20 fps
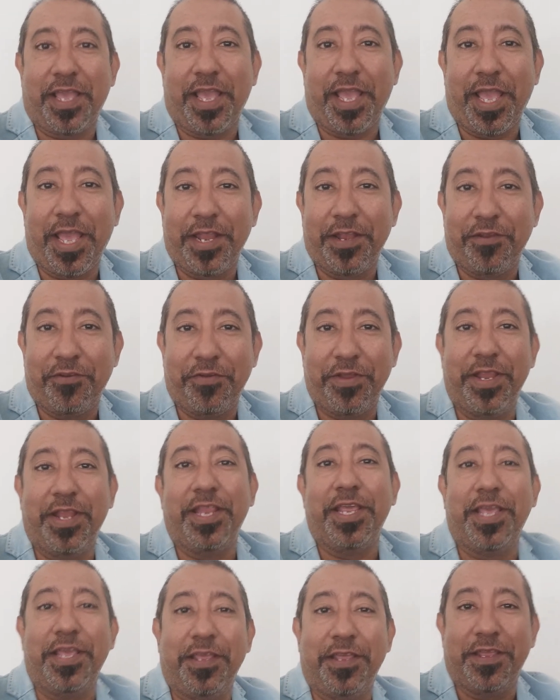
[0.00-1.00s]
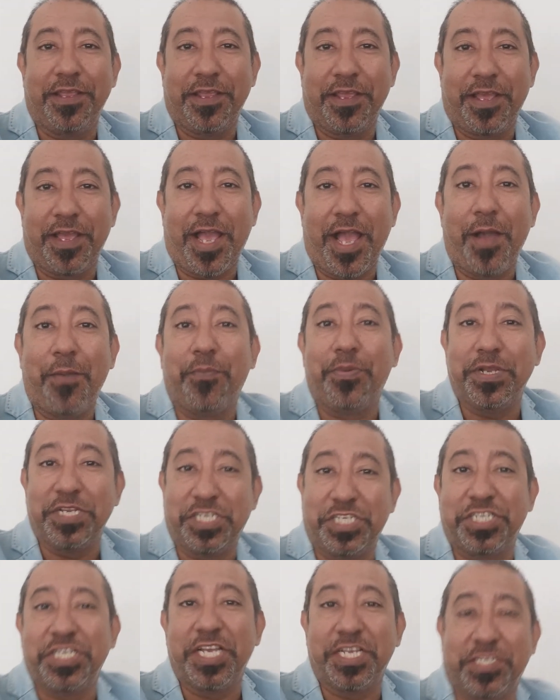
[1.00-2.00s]
and really
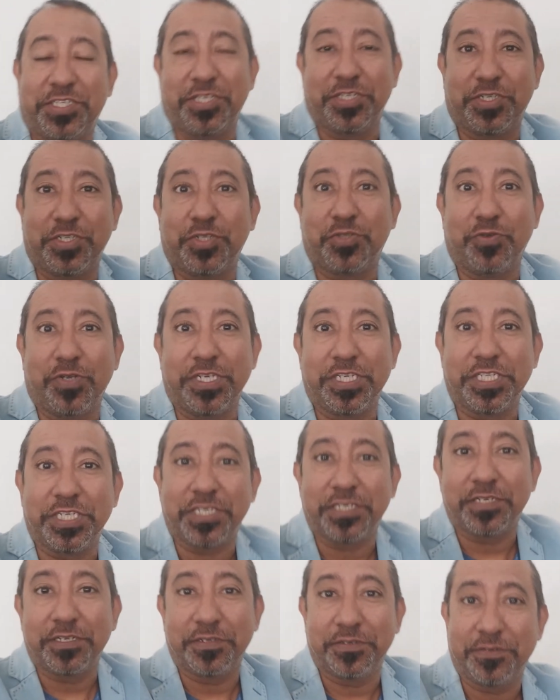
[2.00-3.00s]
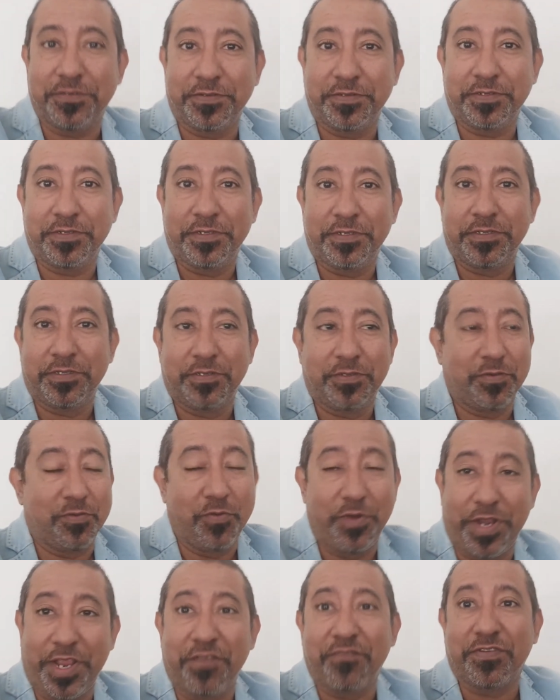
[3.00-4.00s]
appreciate your situation.
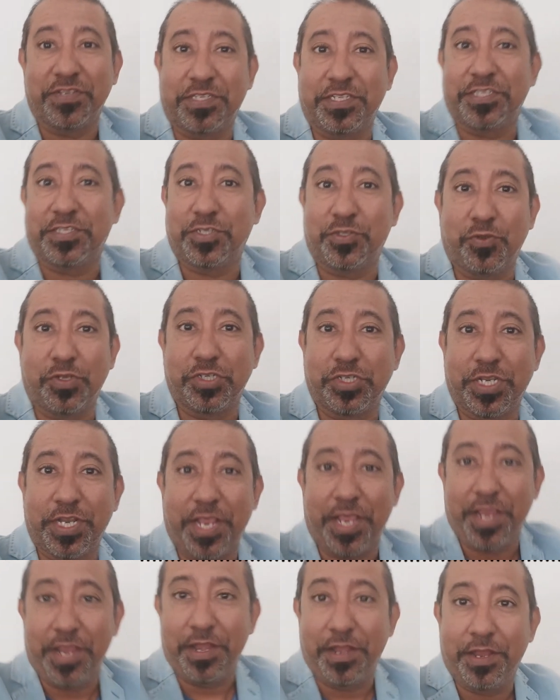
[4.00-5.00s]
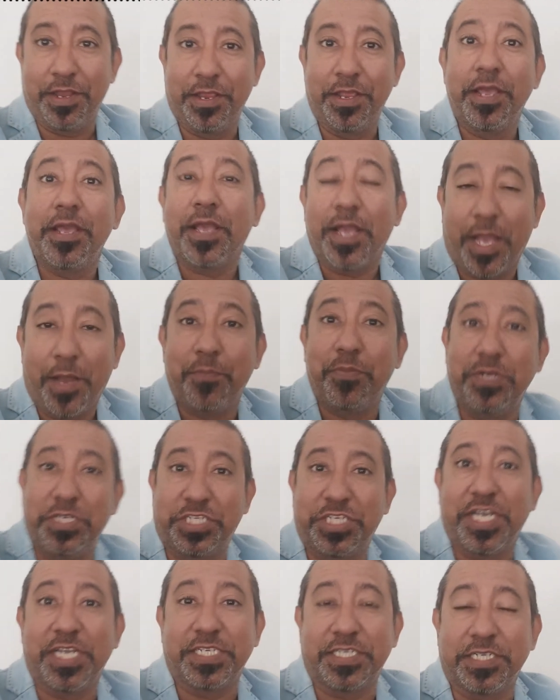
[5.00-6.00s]
Whatever the situation in,
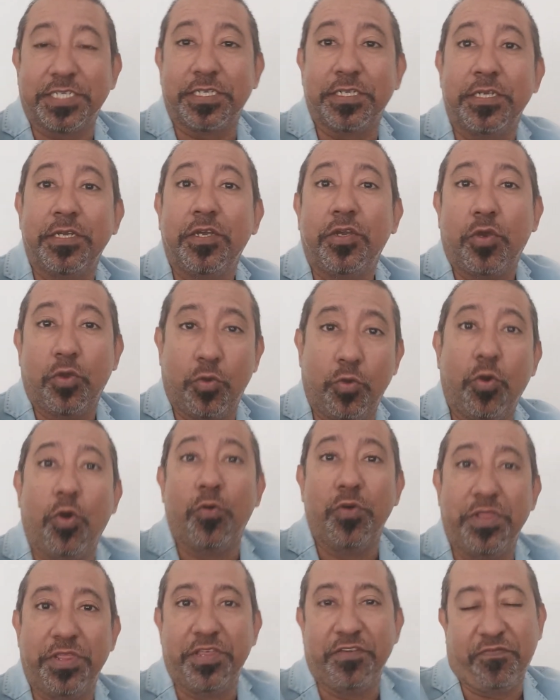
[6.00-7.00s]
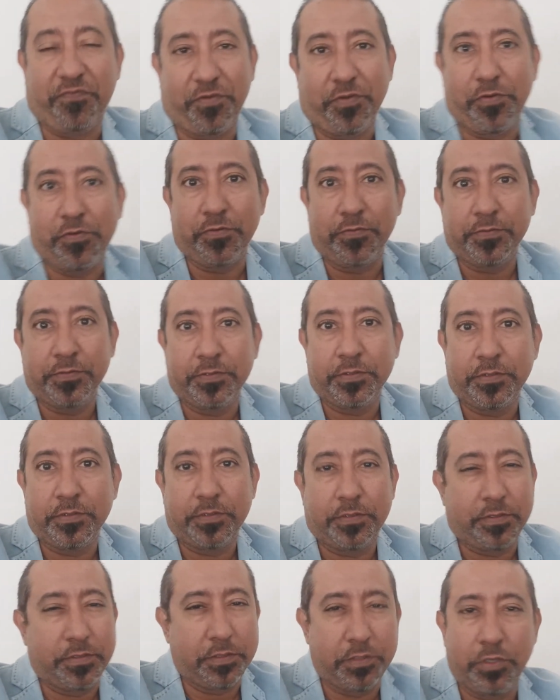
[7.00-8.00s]
appreciate it. Go with the flow.
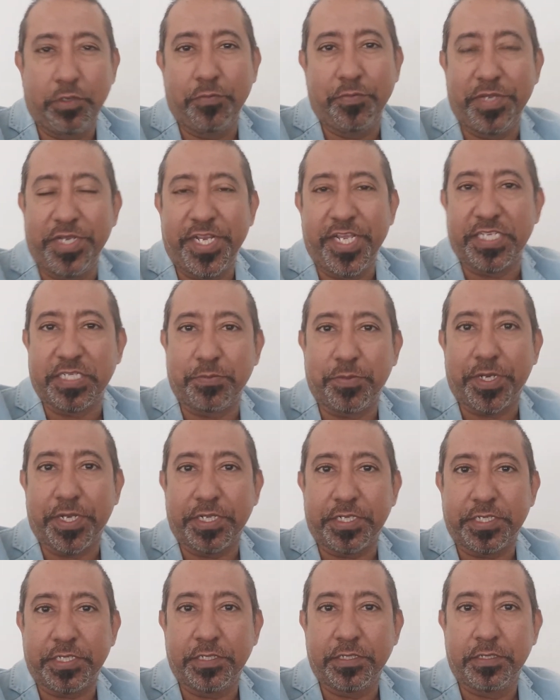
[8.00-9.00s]
Don't be desperate.